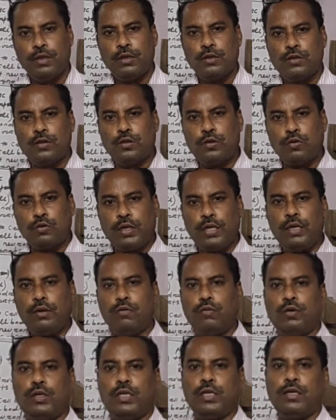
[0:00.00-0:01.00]
So today
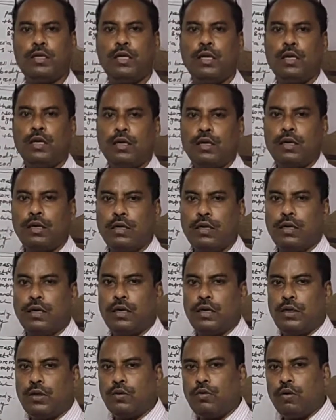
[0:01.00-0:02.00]
we will
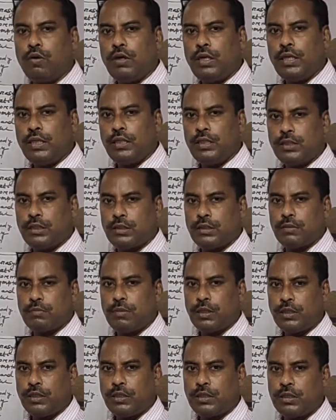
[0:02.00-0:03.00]
do only this
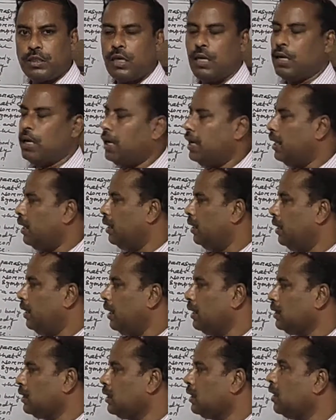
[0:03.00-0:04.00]
much, and the
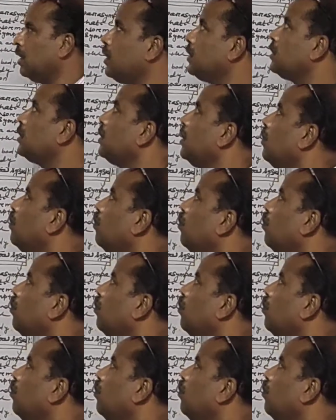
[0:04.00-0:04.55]
next class